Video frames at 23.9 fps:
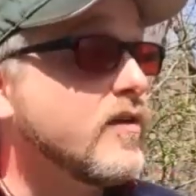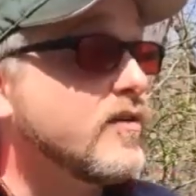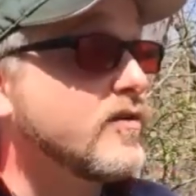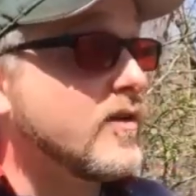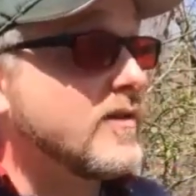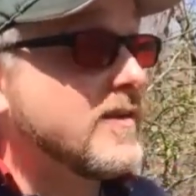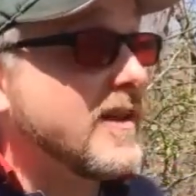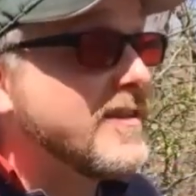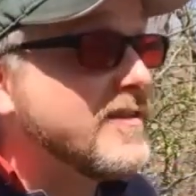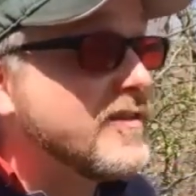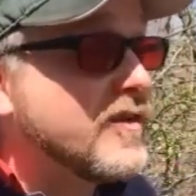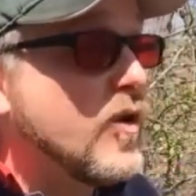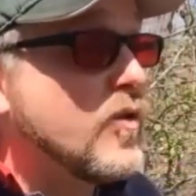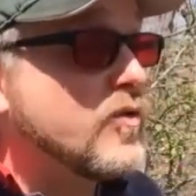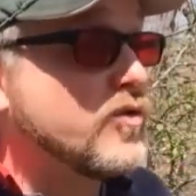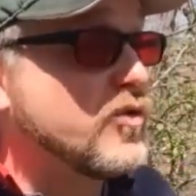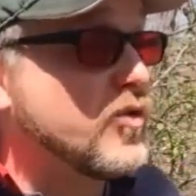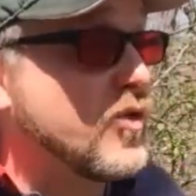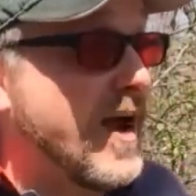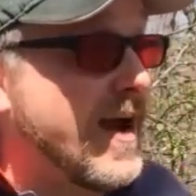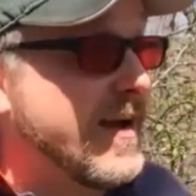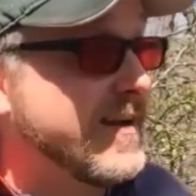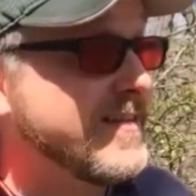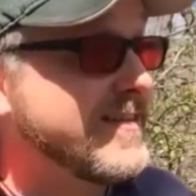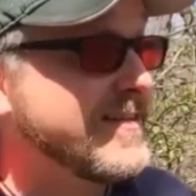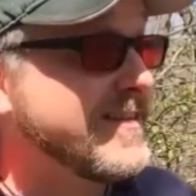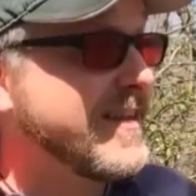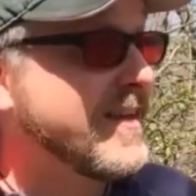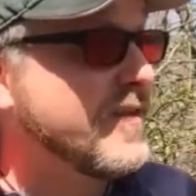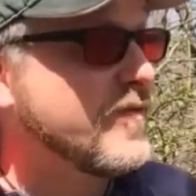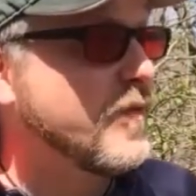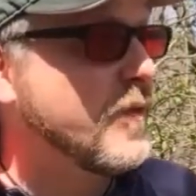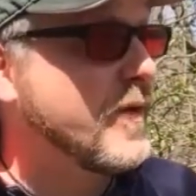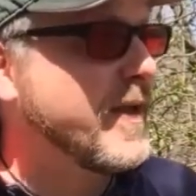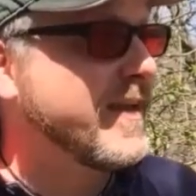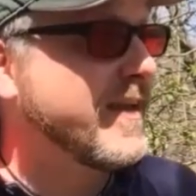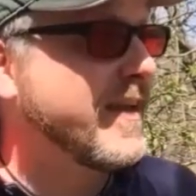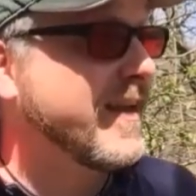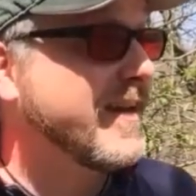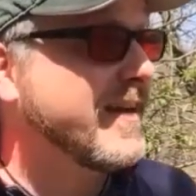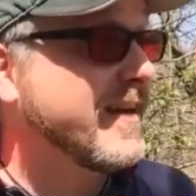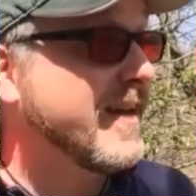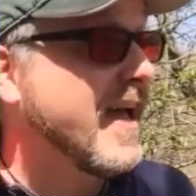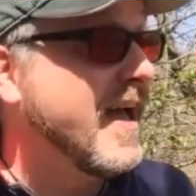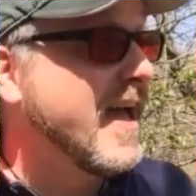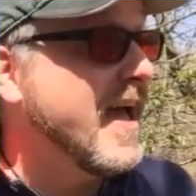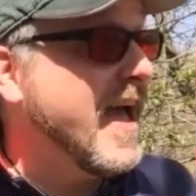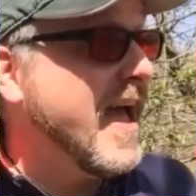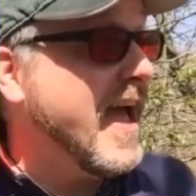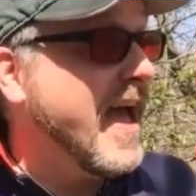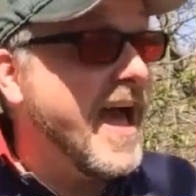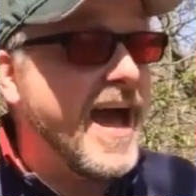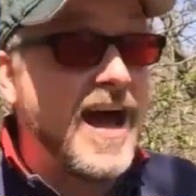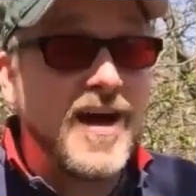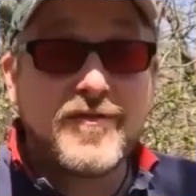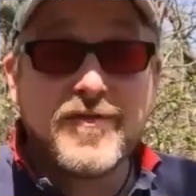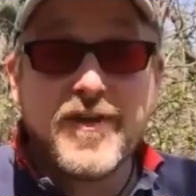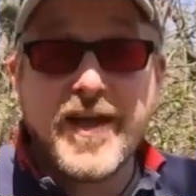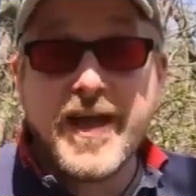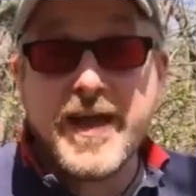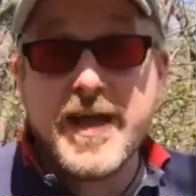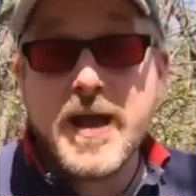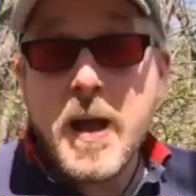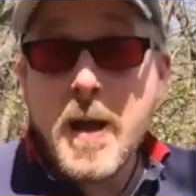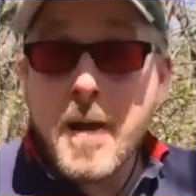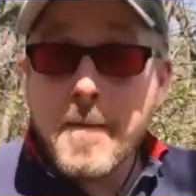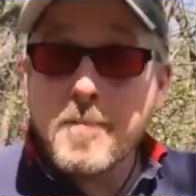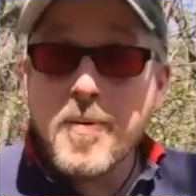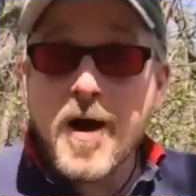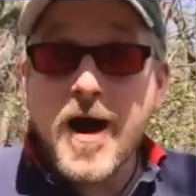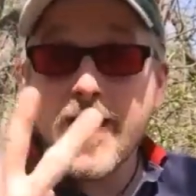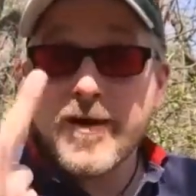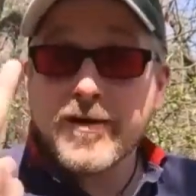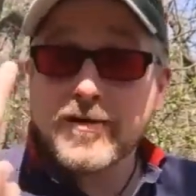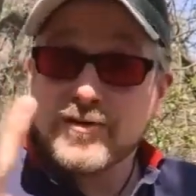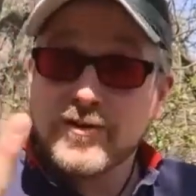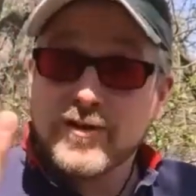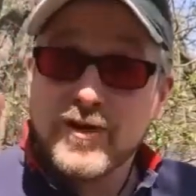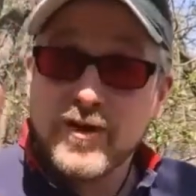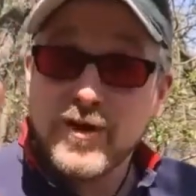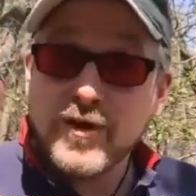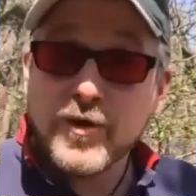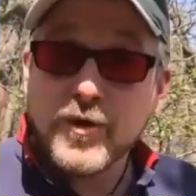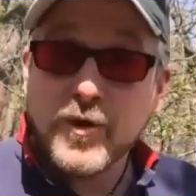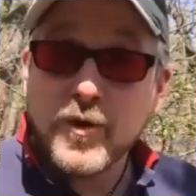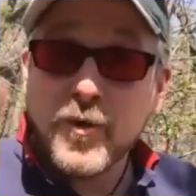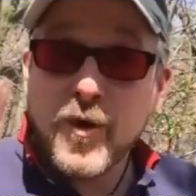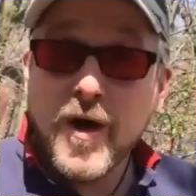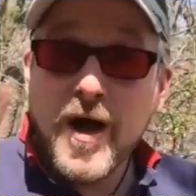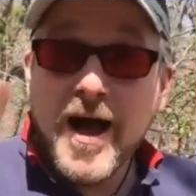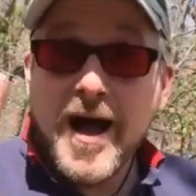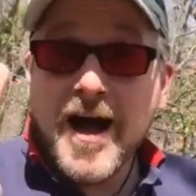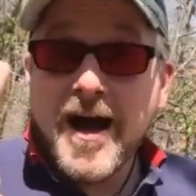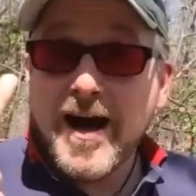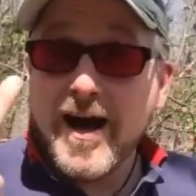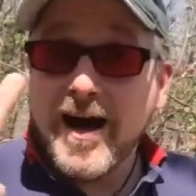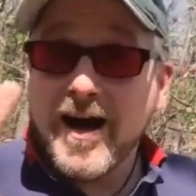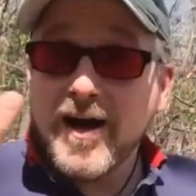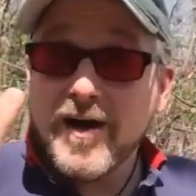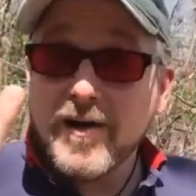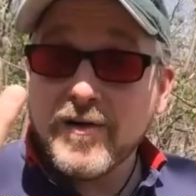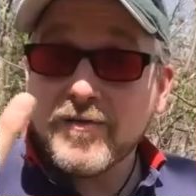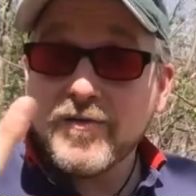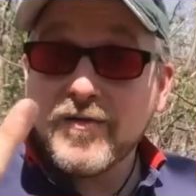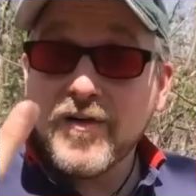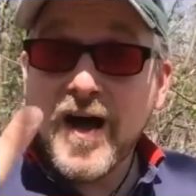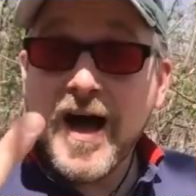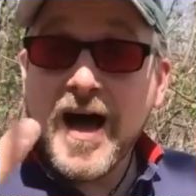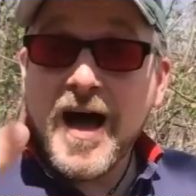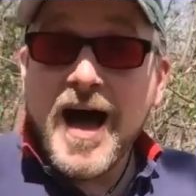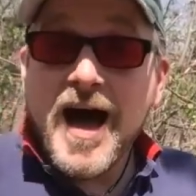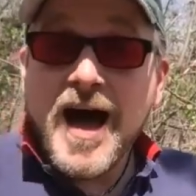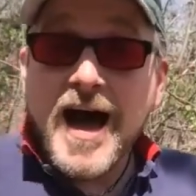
So let's go try to see if we can have a part 2 of